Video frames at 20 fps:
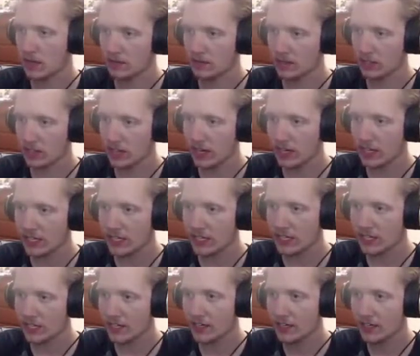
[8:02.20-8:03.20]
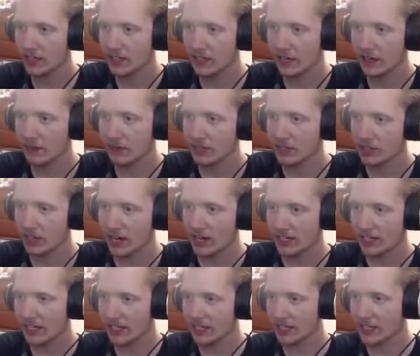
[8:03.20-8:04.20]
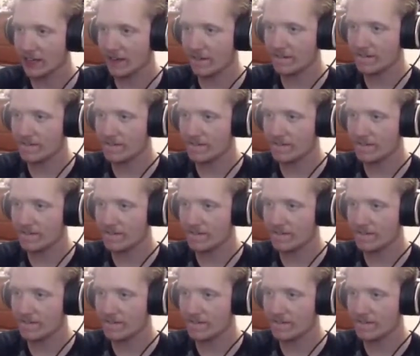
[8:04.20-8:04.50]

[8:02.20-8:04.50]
I'm trying to kill it. I'm trying to kill it.